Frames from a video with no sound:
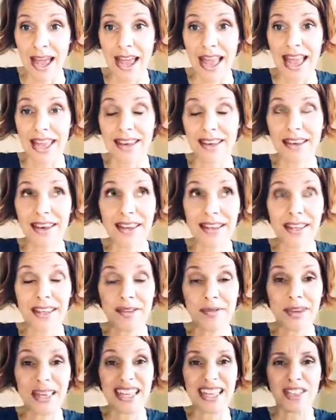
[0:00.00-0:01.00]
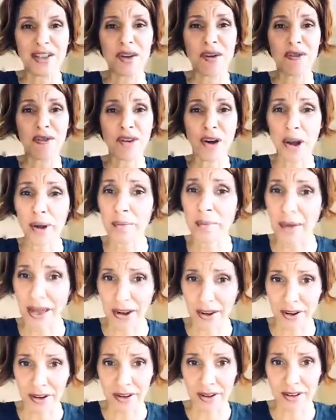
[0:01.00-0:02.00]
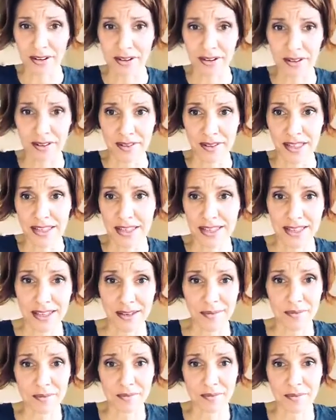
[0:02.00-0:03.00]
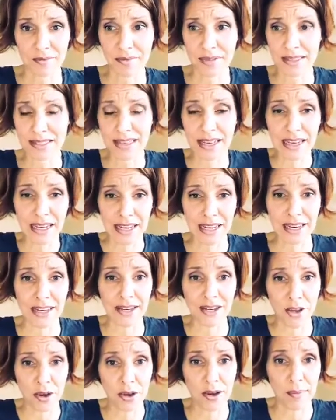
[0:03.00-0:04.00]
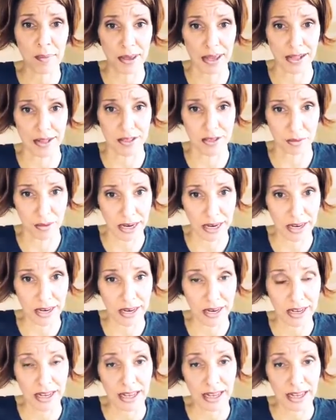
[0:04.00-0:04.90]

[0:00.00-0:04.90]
And Young Living is far better than some suck-it-in yoga pants, right?